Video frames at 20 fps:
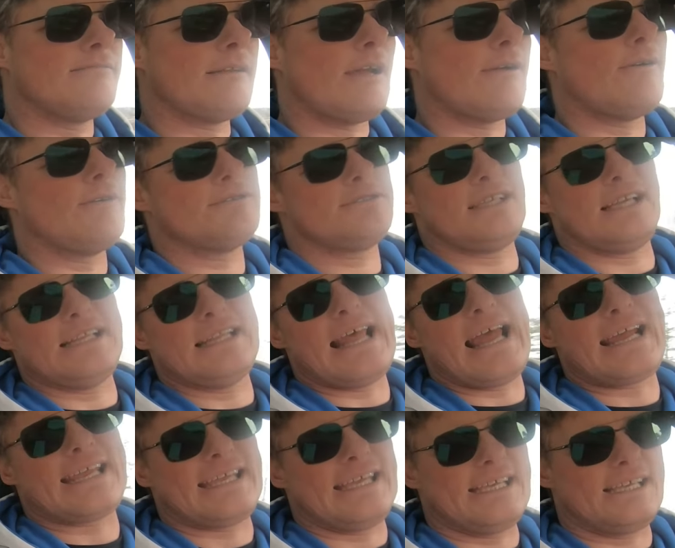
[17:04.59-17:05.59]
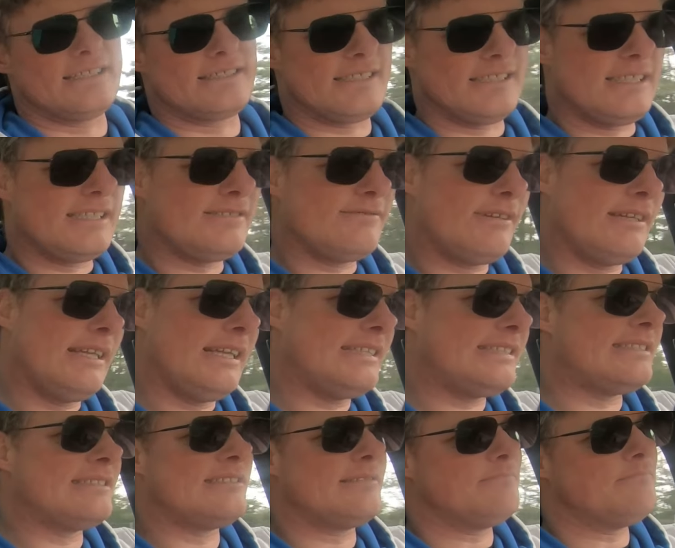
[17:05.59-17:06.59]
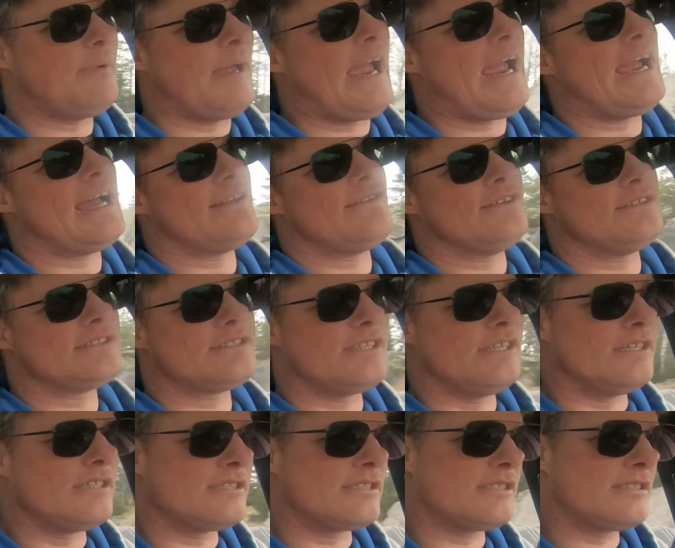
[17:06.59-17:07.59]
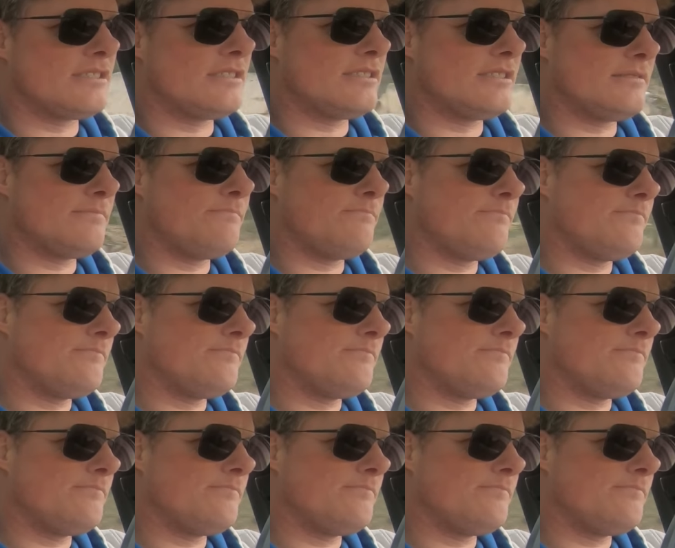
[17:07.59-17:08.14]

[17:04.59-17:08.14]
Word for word: I won't say lacking, because it is really isn't bad. It's just,